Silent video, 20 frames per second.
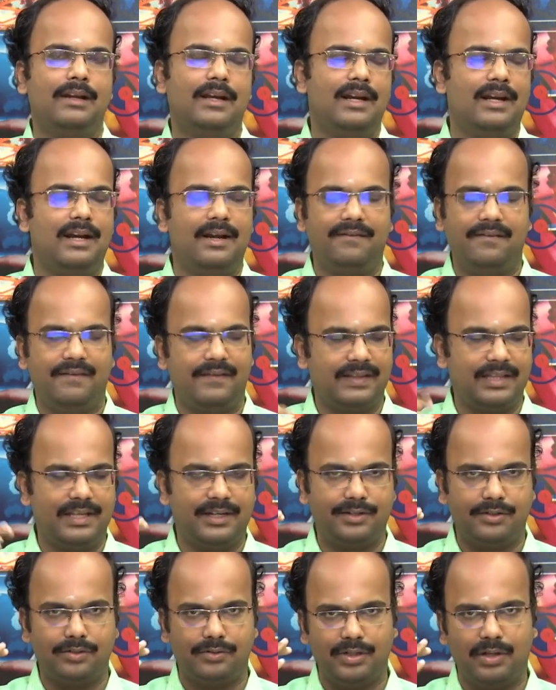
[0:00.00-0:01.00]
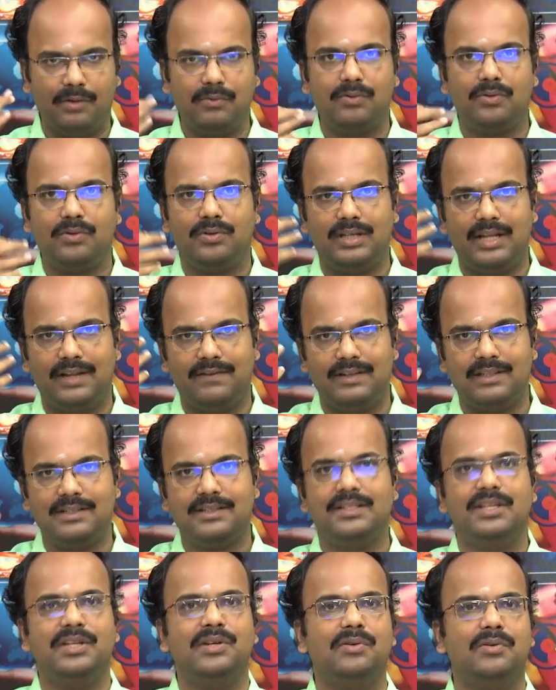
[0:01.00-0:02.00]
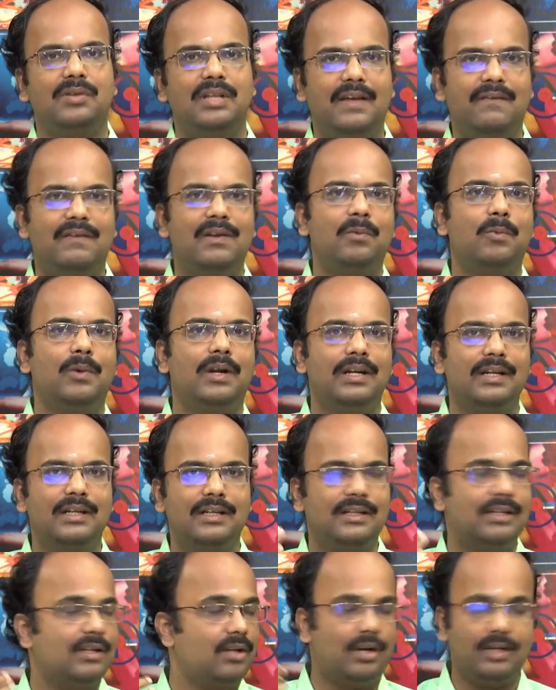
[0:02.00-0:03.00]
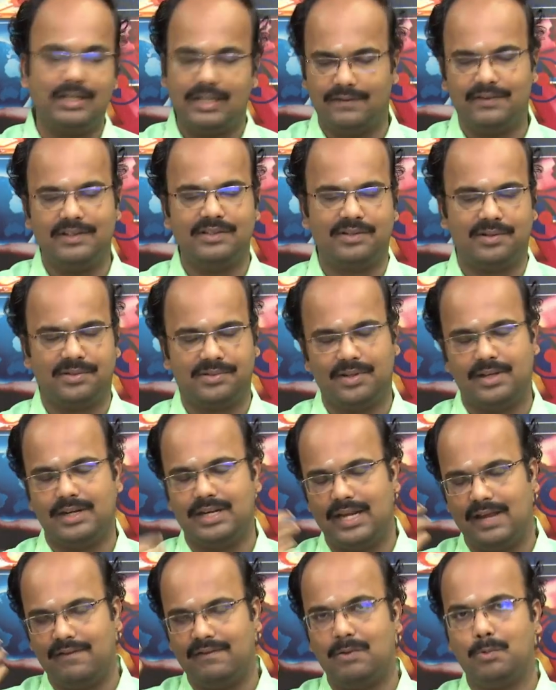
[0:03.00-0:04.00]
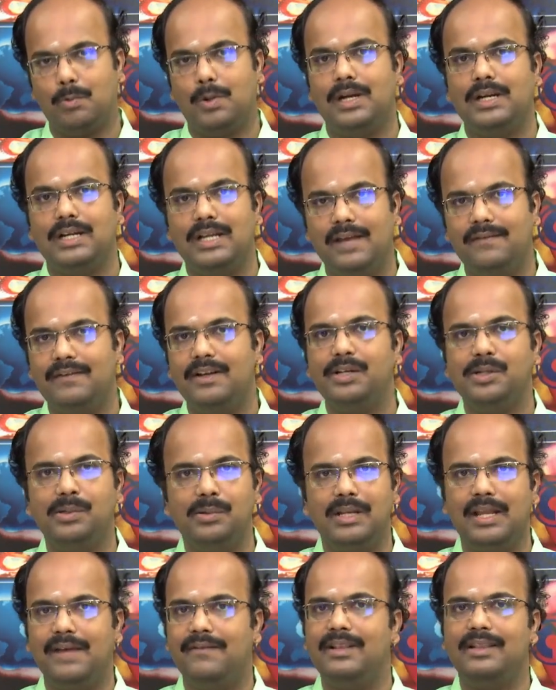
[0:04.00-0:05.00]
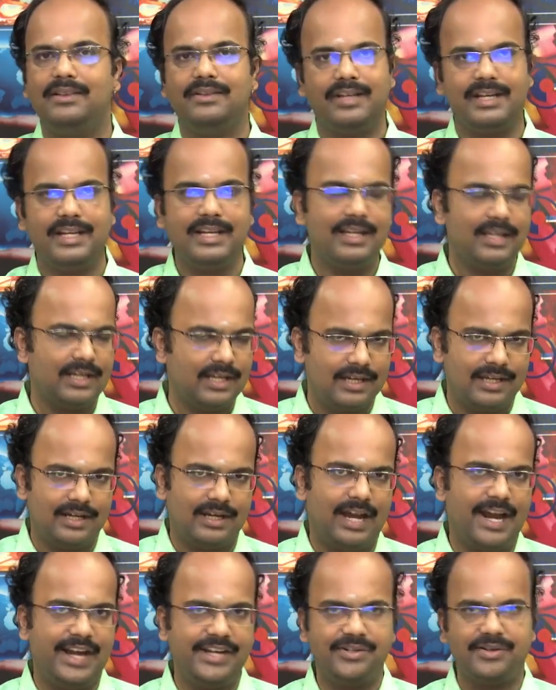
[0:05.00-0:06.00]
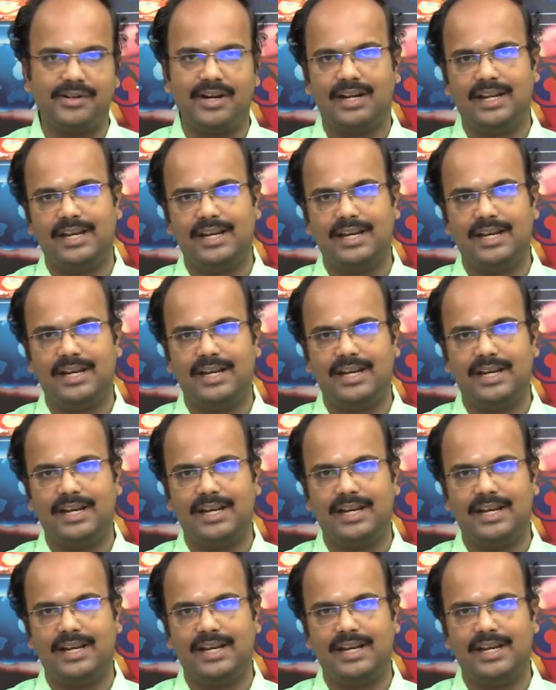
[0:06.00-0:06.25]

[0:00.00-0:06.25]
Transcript: uh, whether to download level 0, level 1 not level 0 sorry level 1, level 2, level 3 I should